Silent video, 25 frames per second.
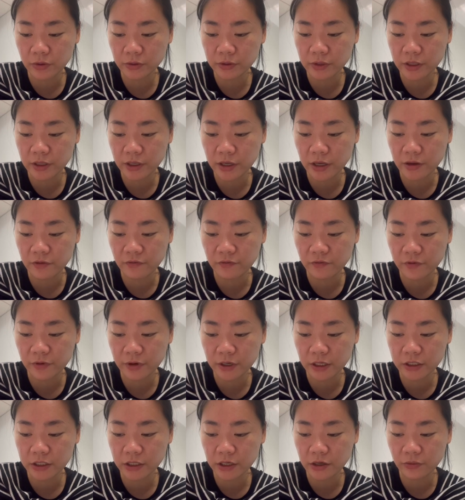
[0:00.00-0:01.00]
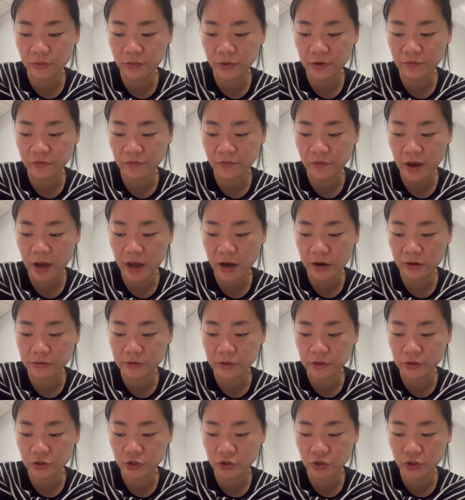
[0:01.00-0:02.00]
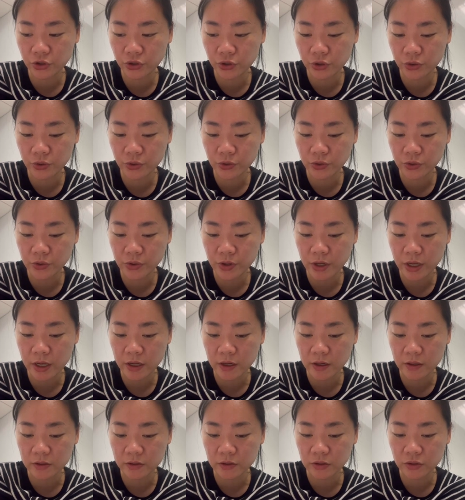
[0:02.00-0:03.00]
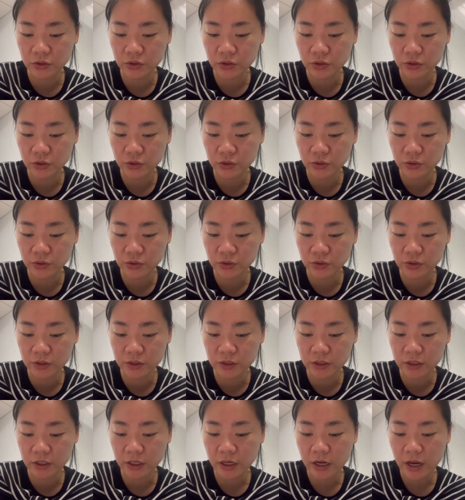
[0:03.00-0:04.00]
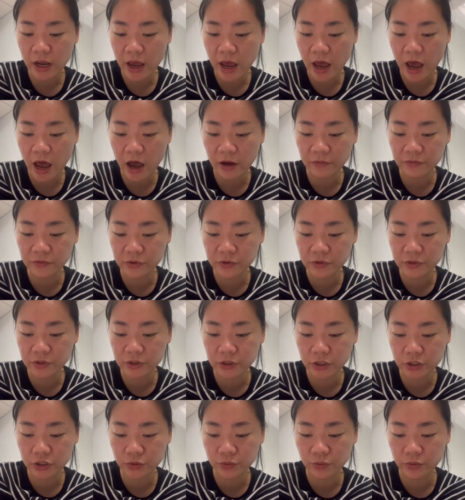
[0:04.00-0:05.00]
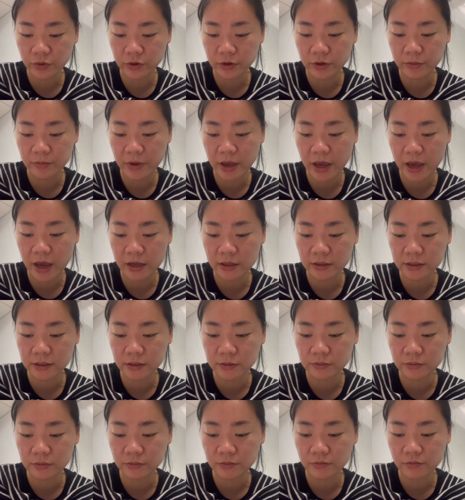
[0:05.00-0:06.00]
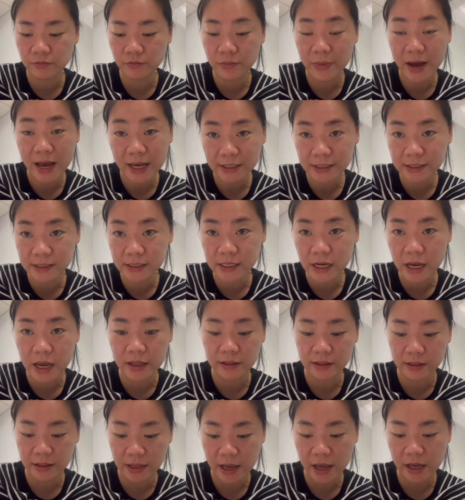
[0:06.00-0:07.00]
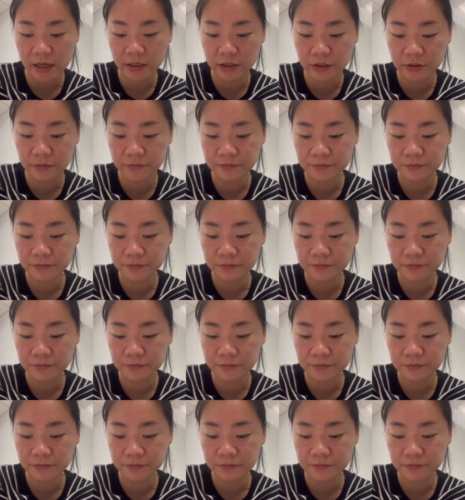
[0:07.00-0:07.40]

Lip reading: the infinitive without the to is used after such verb as must and let.